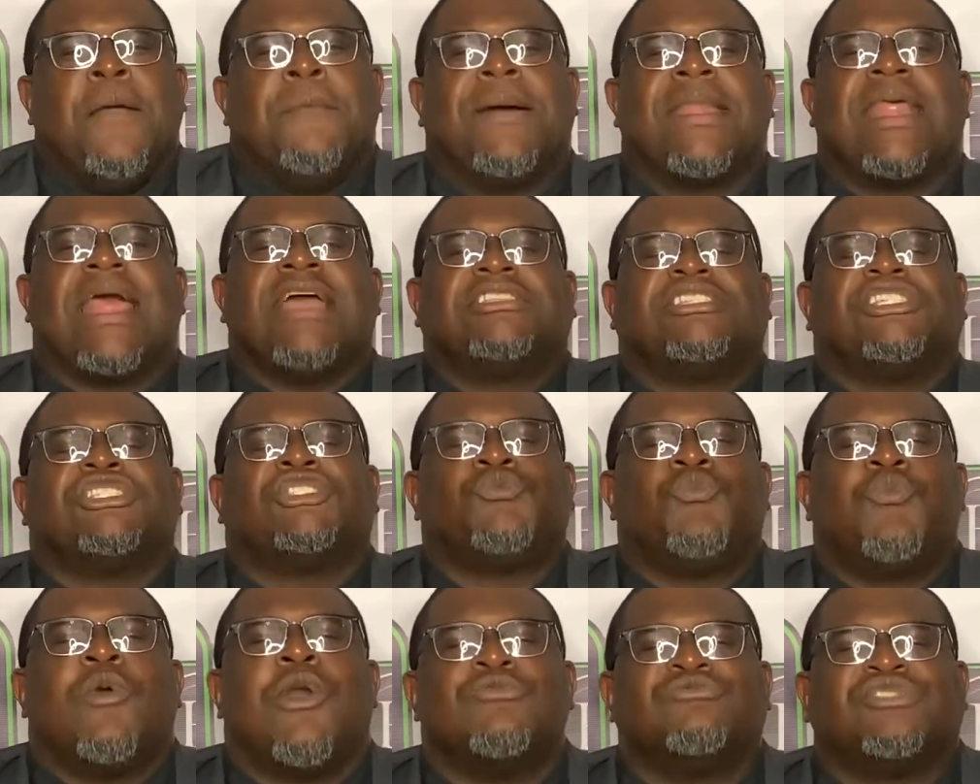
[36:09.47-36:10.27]
But I just
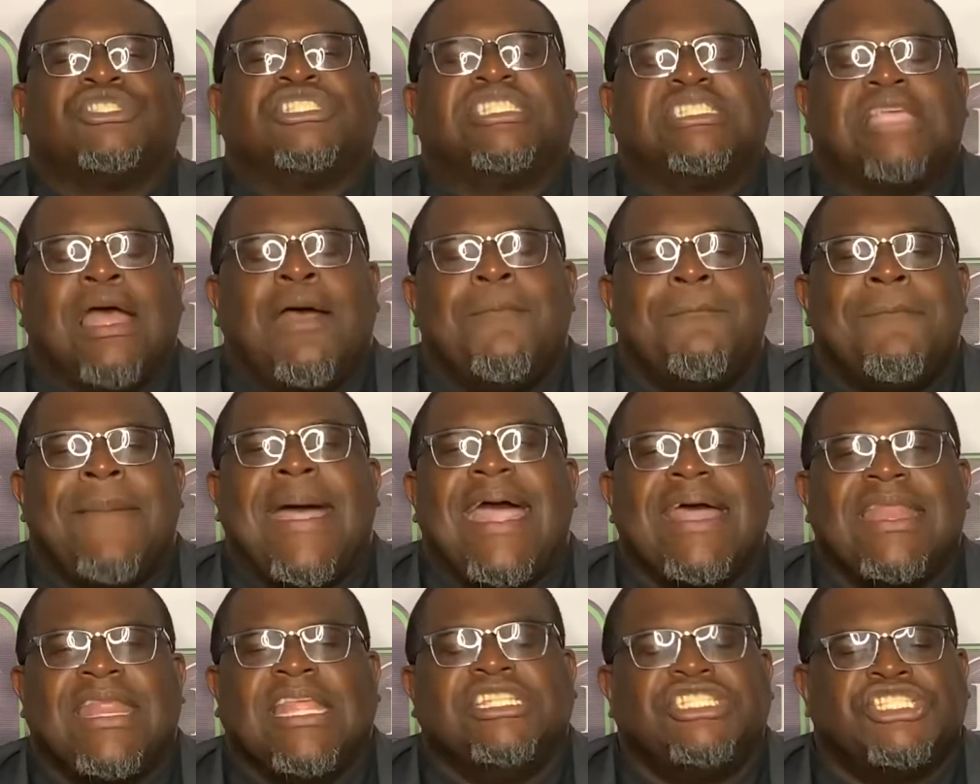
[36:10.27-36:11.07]
want
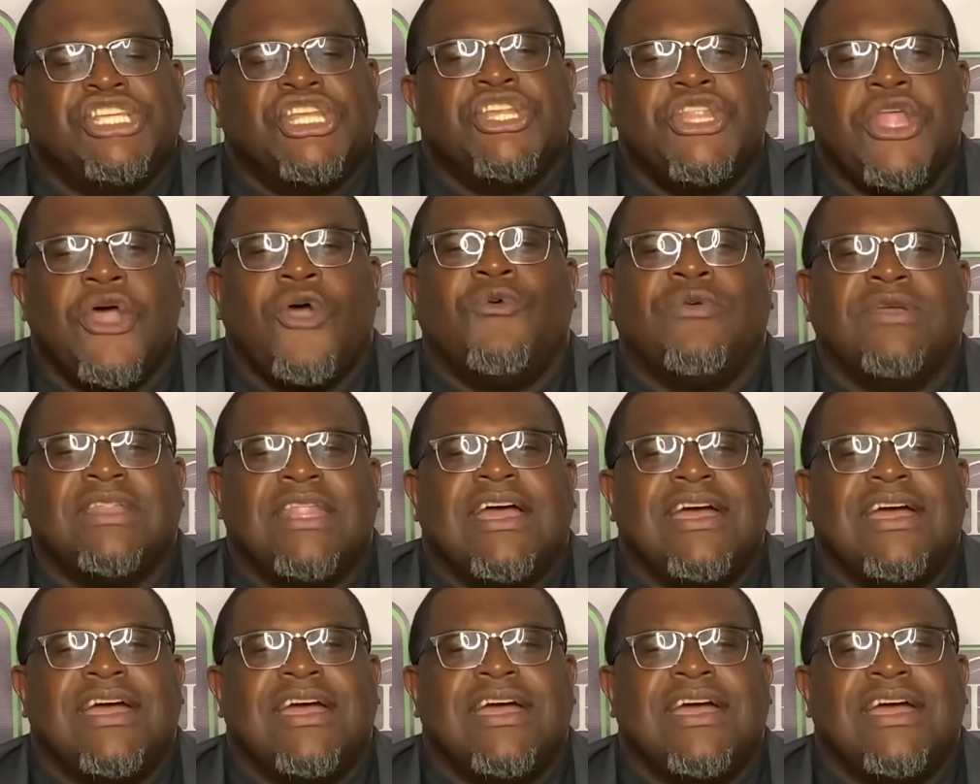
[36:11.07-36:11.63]
somebody to know and